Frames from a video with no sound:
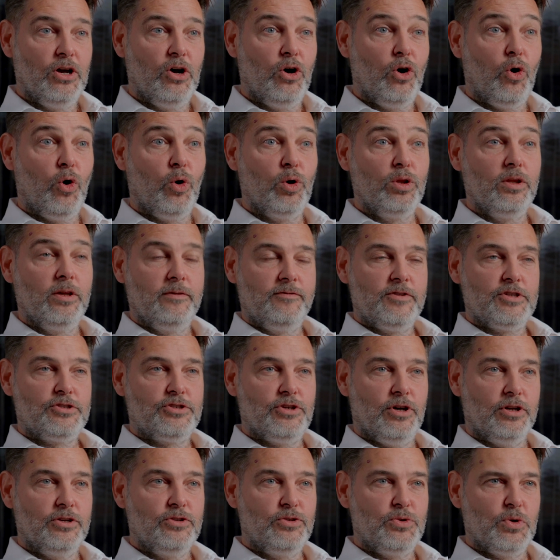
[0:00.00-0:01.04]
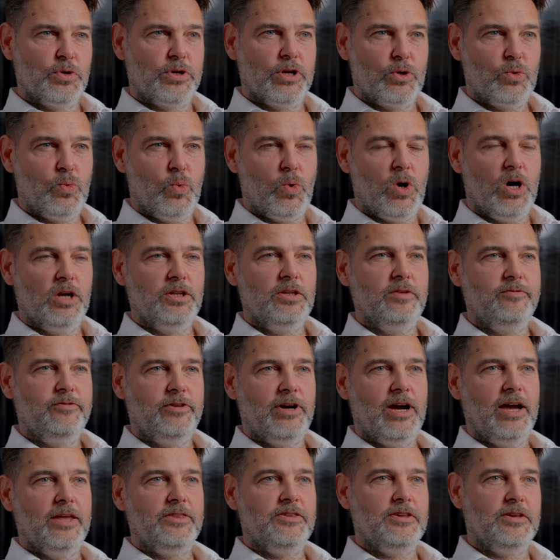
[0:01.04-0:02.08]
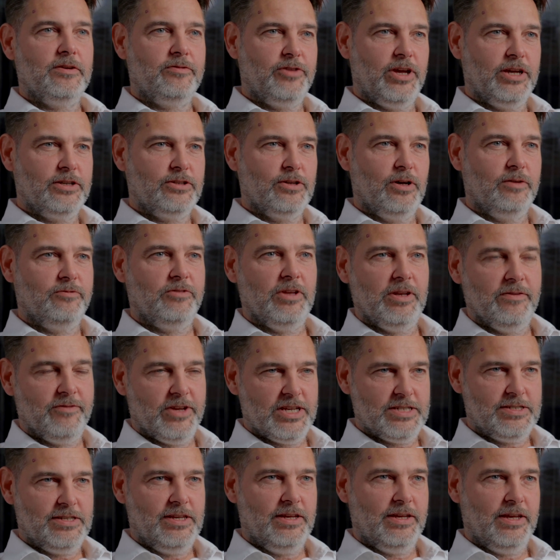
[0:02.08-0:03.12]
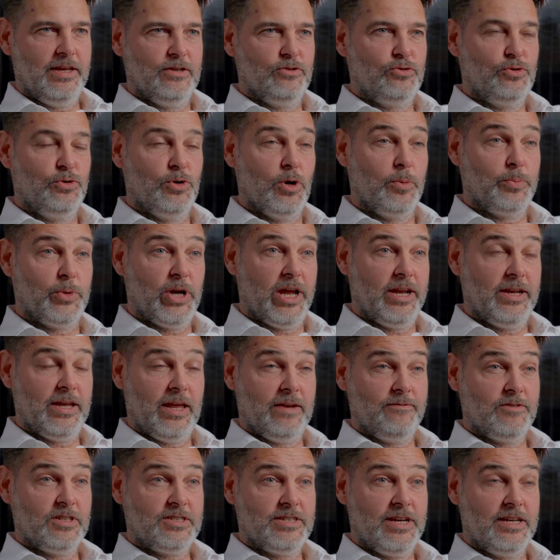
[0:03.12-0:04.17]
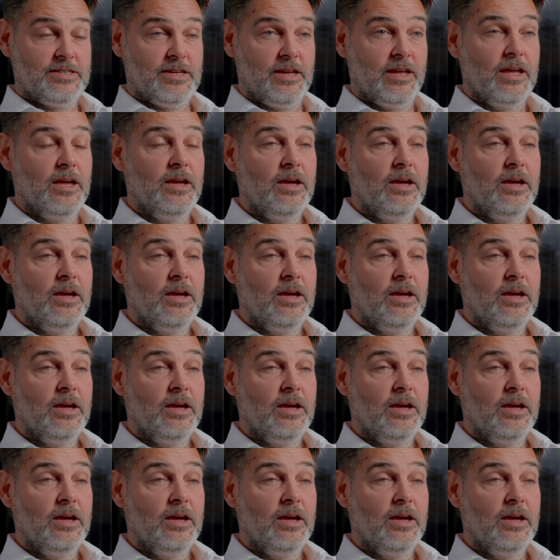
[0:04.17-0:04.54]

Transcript: all of a sudden you can quantify the effect of investing into your brand advertising,